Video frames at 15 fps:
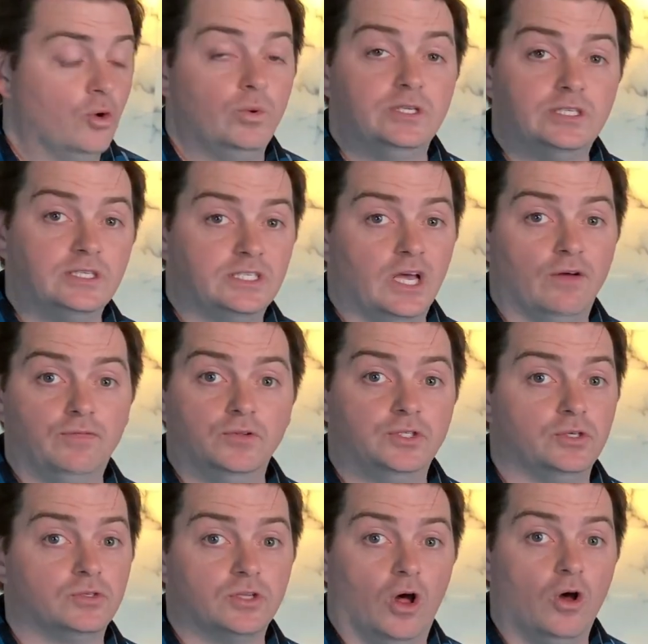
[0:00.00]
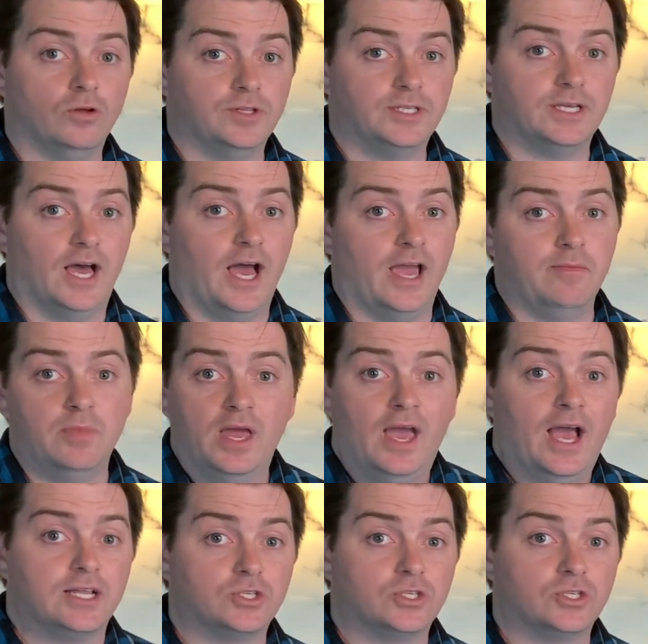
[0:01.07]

We see cell phones used all the time